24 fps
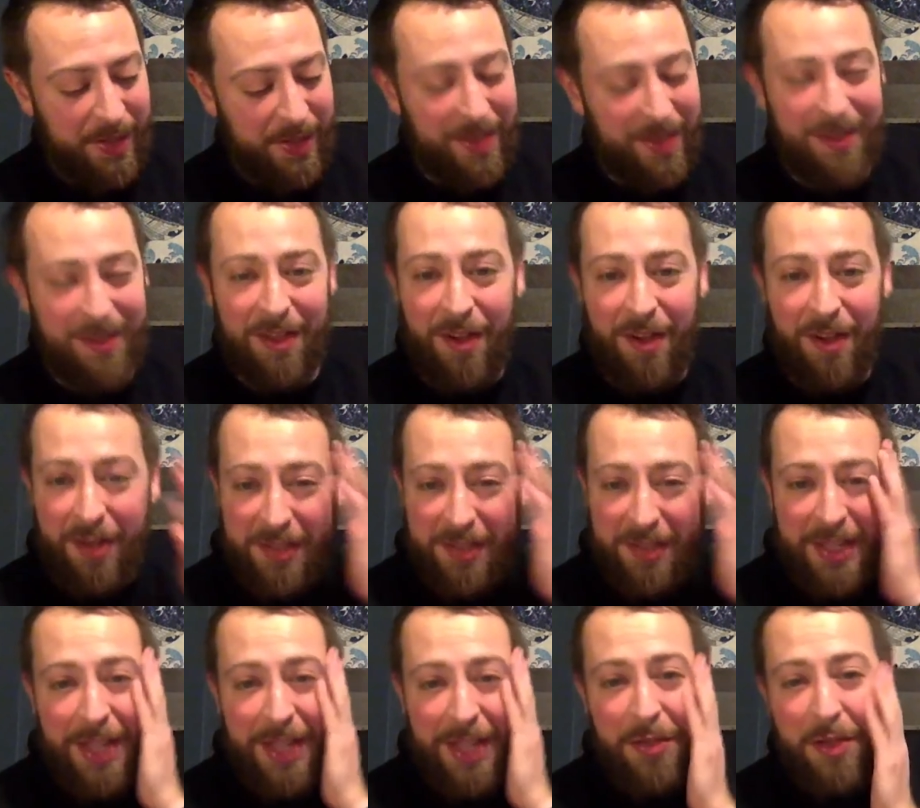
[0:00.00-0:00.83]
And
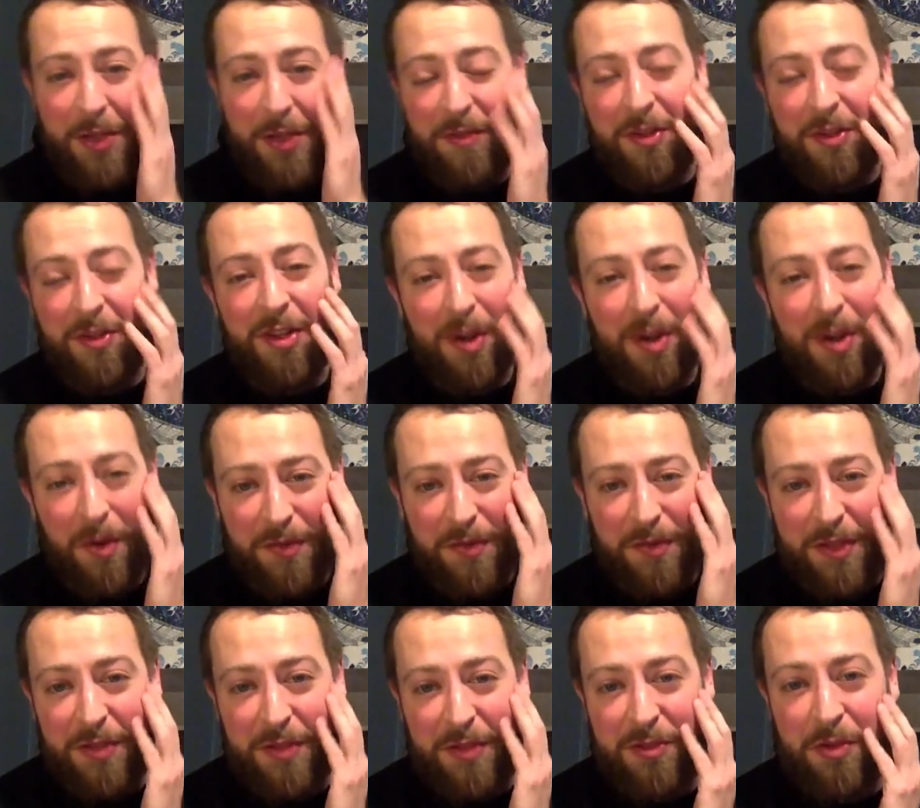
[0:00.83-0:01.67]
honestly, I don't even
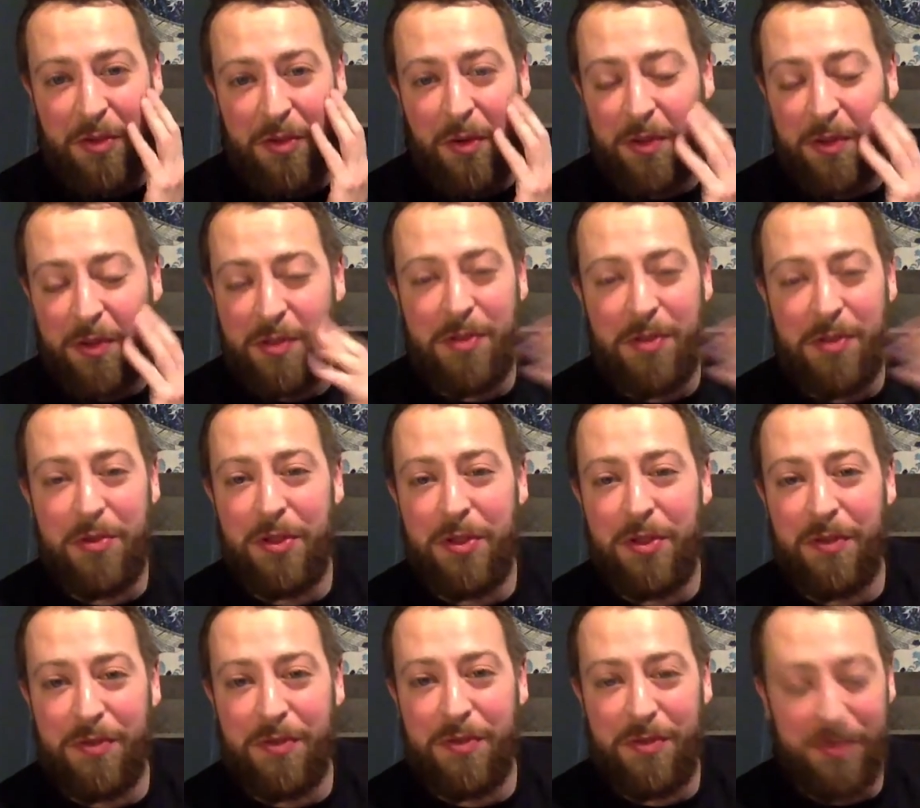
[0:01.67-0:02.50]
know if they're store
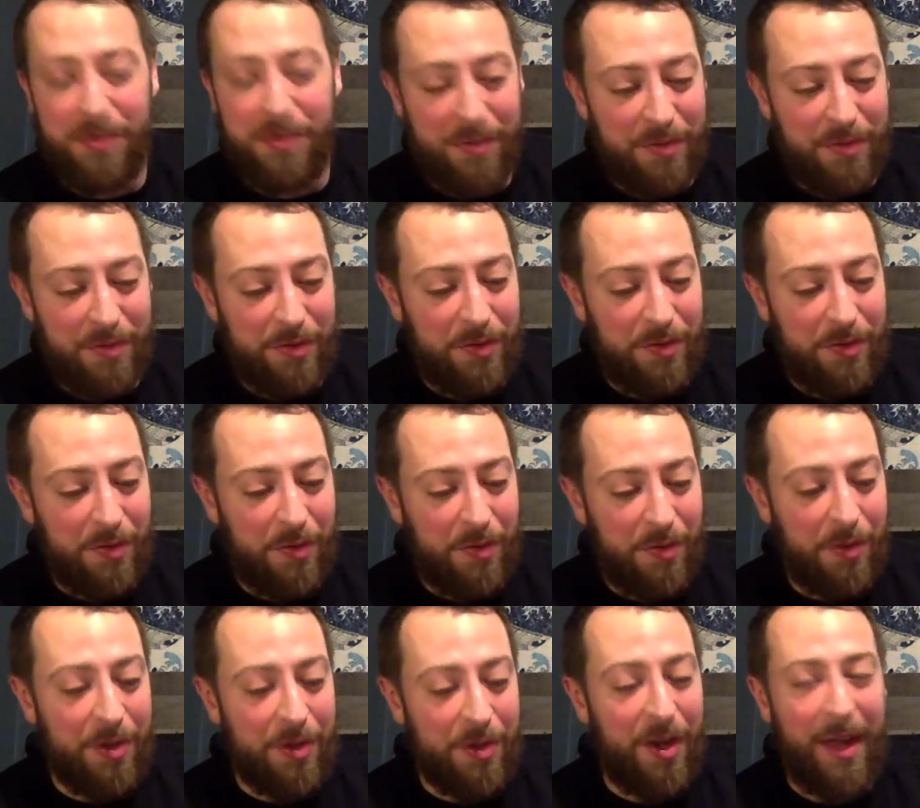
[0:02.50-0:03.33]
exclusives
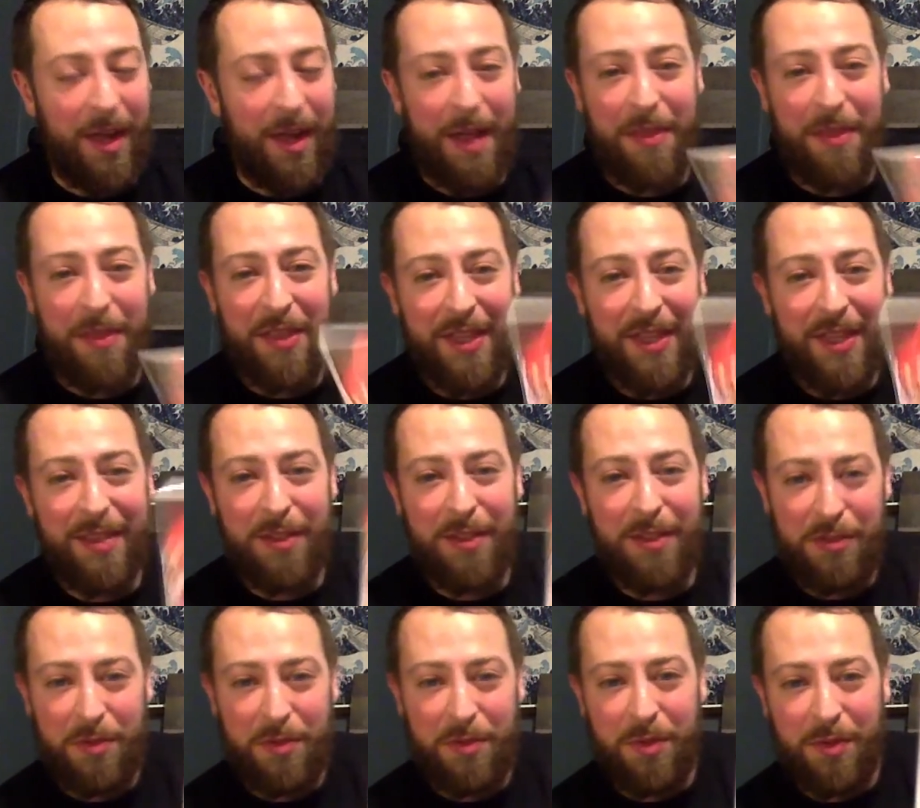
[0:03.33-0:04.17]
or not. I
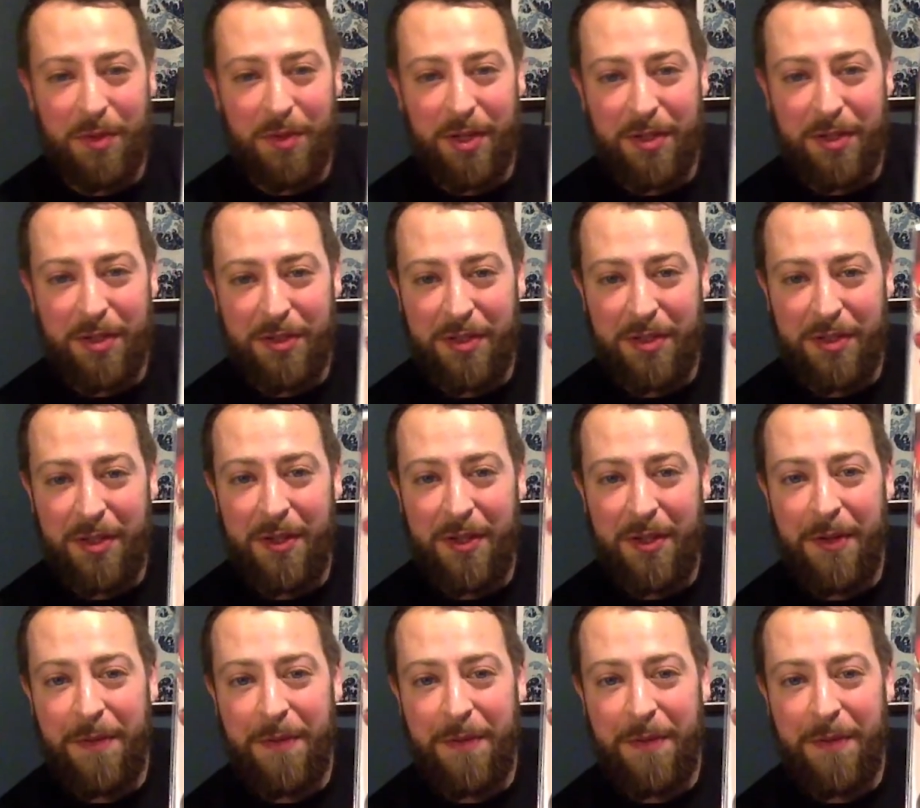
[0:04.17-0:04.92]
think this one was.